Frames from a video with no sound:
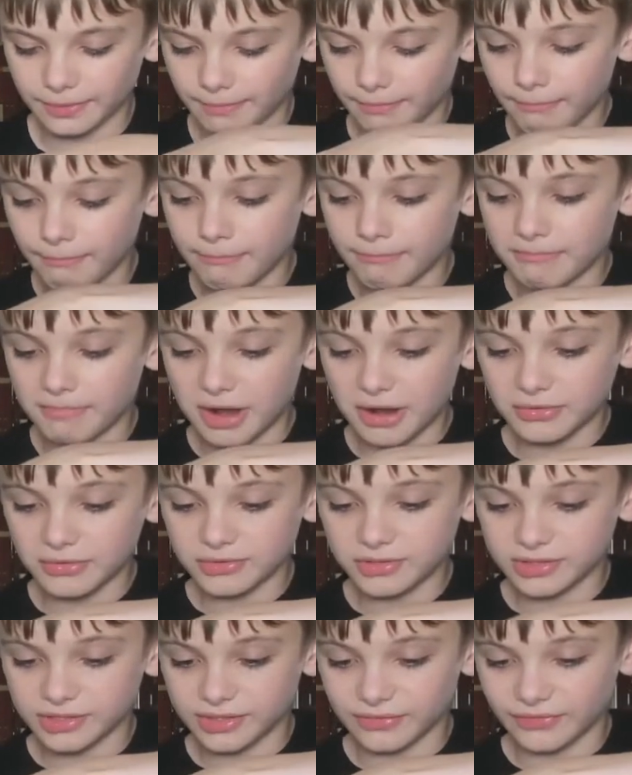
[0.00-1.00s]

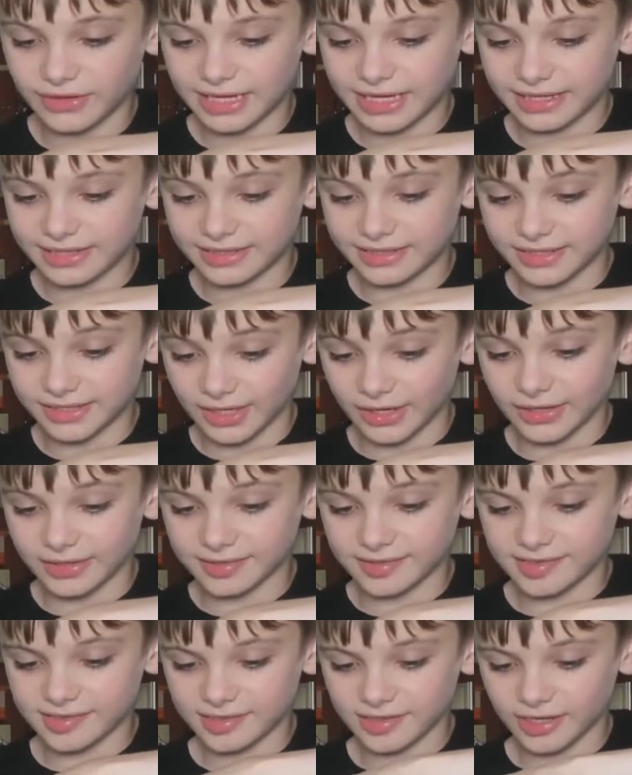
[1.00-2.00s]
most of it
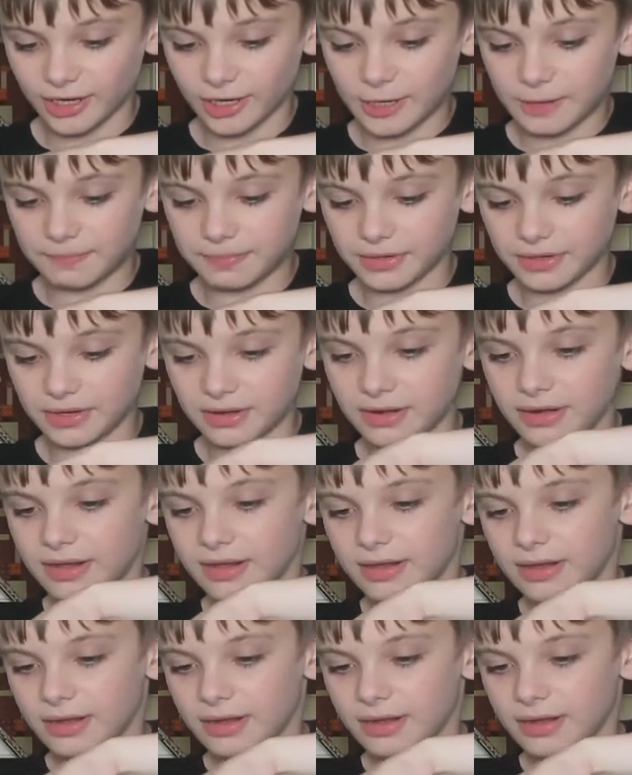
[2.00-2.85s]
does open,